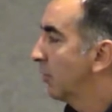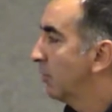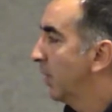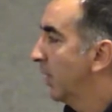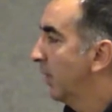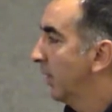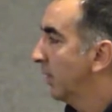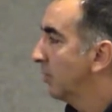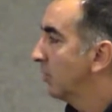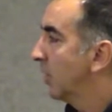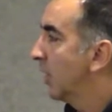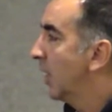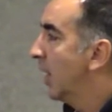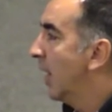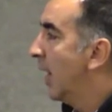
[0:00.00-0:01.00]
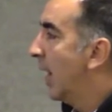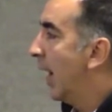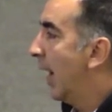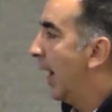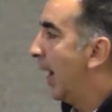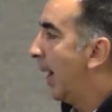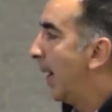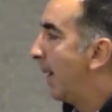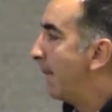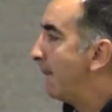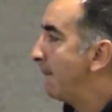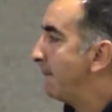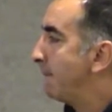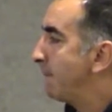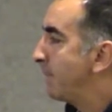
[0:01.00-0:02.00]
experience.
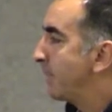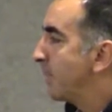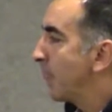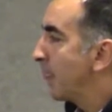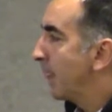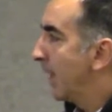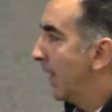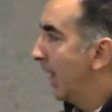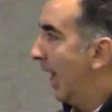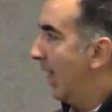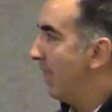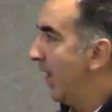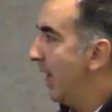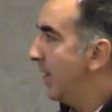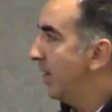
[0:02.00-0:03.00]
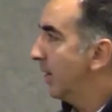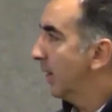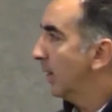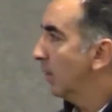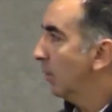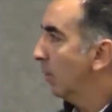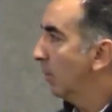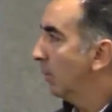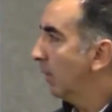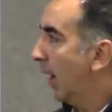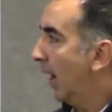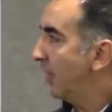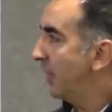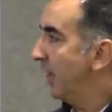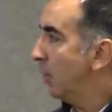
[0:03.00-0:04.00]
And then
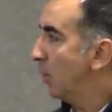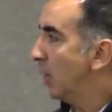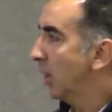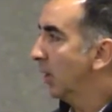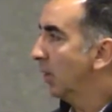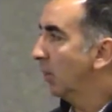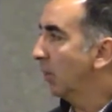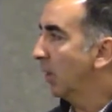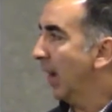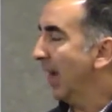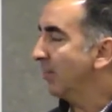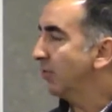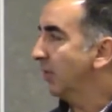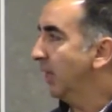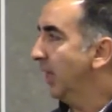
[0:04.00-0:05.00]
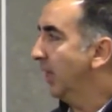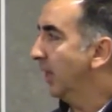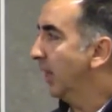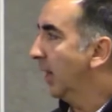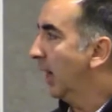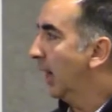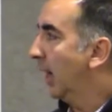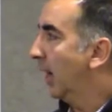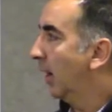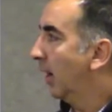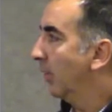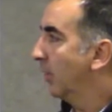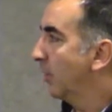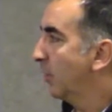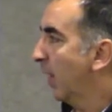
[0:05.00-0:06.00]
I think we're actually
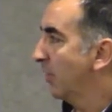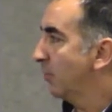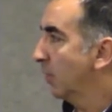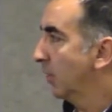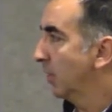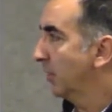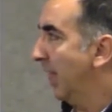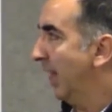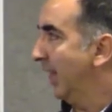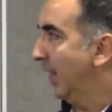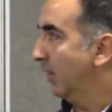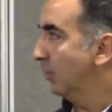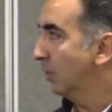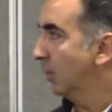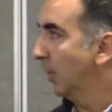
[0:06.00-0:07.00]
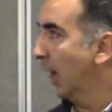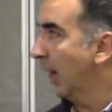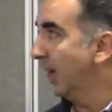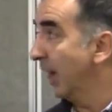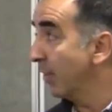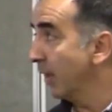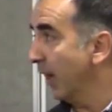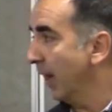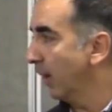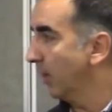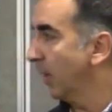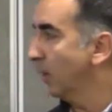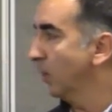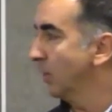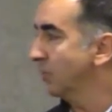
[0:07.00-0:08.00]
on the threshold of getting into another
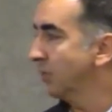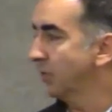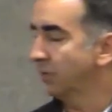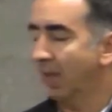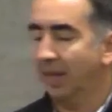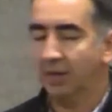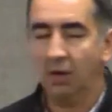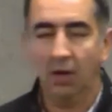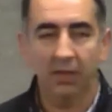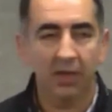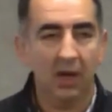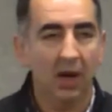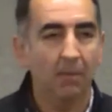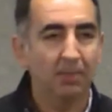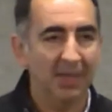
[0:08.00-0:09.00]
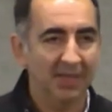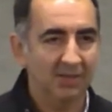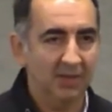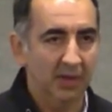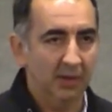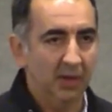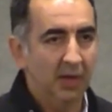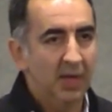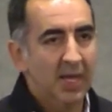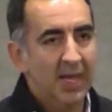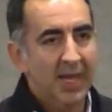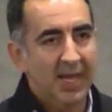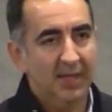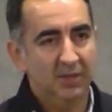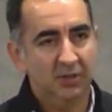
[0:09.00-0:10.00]
era, which is I'd call the complex era.
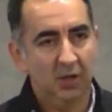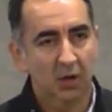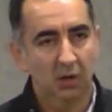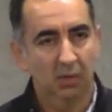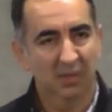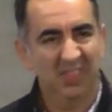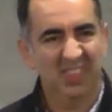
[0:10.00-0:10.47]
And so